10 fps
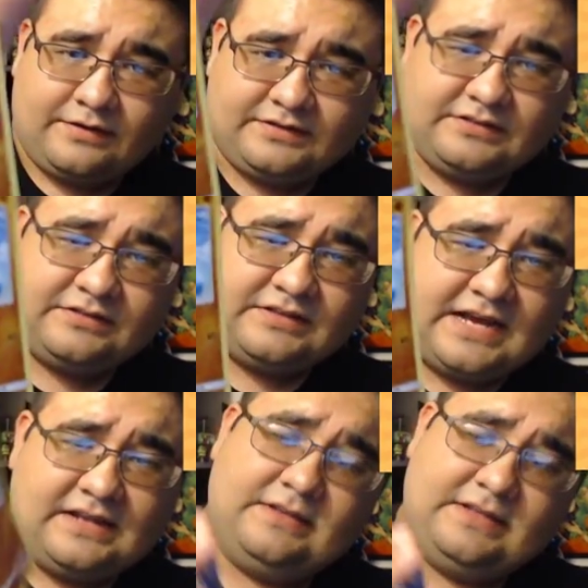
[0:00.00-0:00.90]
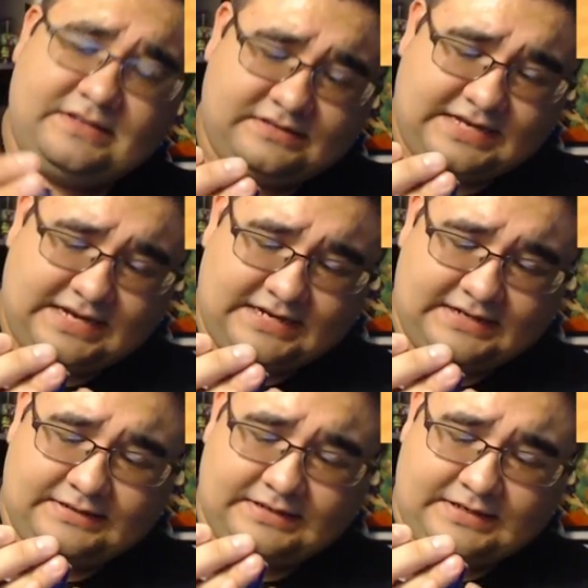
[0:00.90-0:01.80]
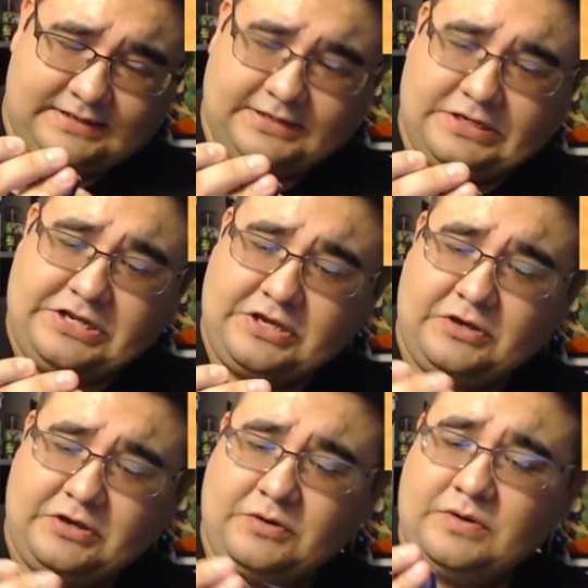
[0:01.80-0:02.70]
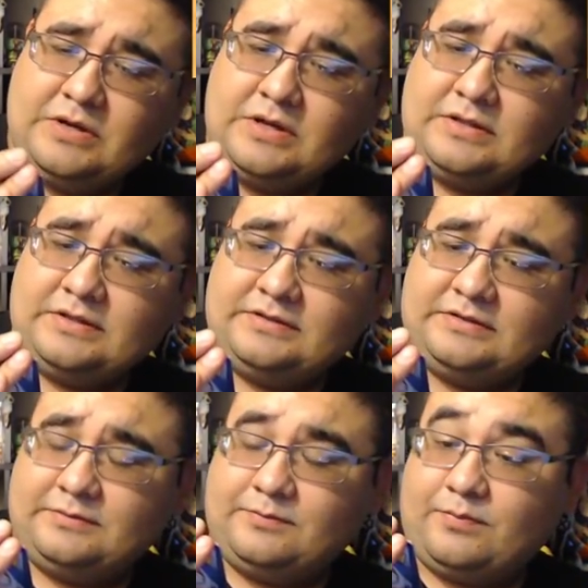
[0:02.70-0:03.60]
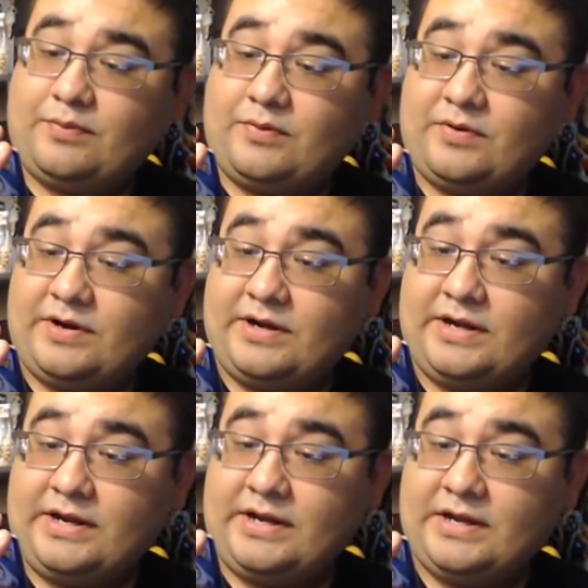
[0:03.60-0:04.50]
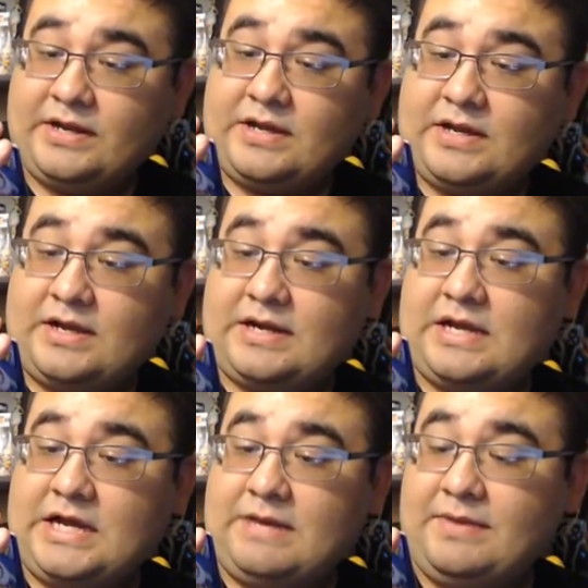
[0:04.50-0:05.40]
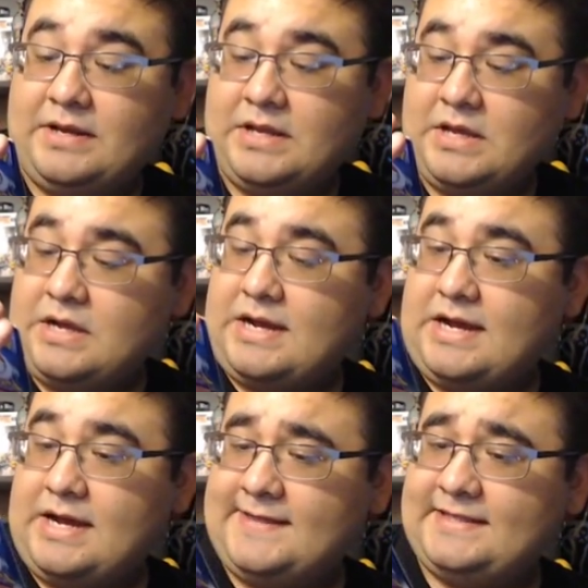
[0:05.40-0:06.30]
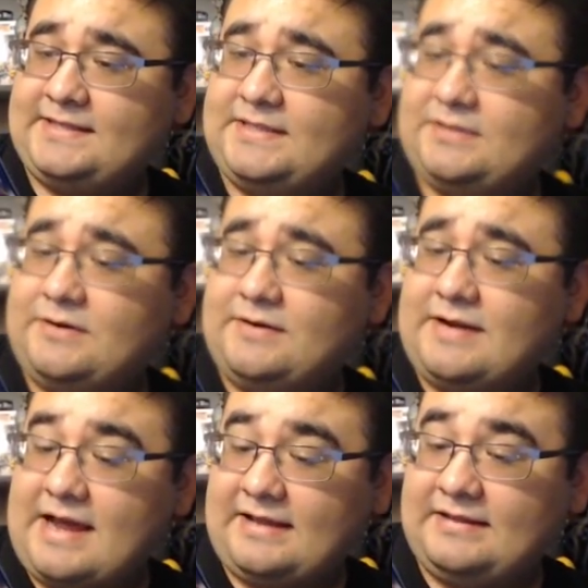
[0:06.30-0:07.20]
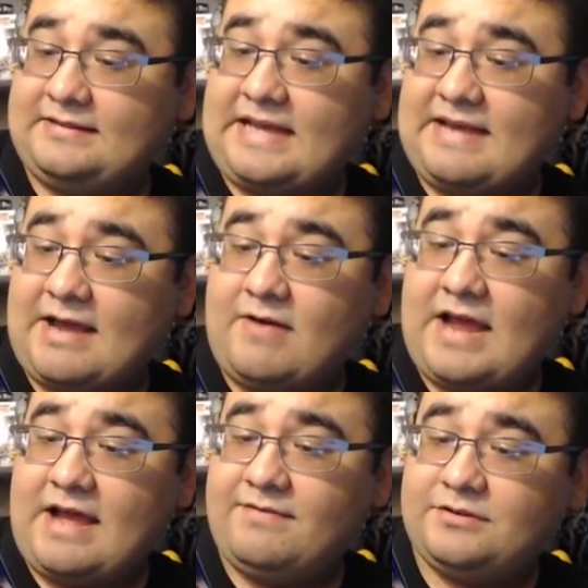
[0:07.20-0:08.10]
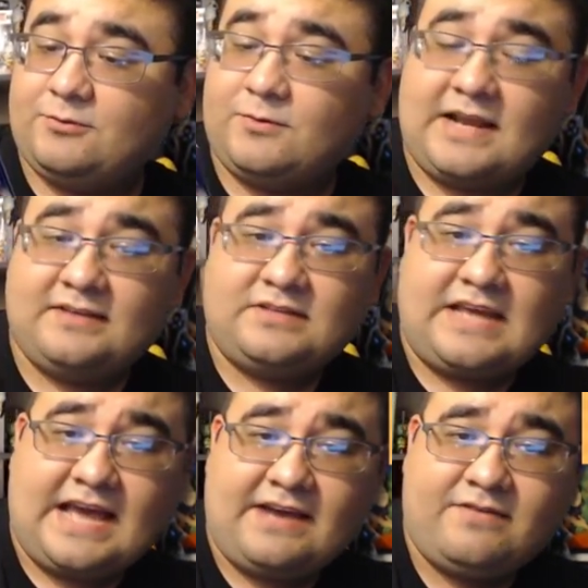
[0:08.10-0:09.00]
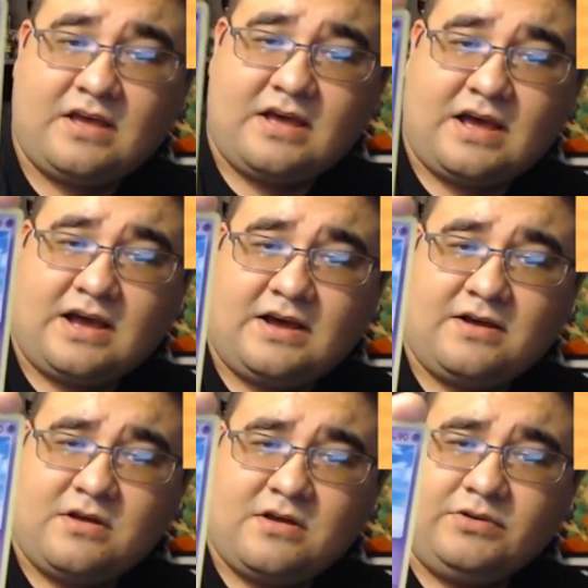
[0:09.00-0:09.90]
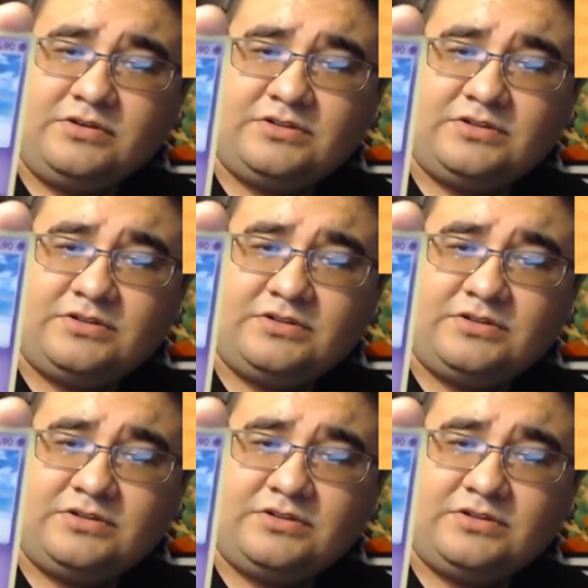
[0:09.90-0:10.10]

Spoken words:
This is not new. This is pretty common. This is still not this. I don't have this one. Nice to have. Mewstick.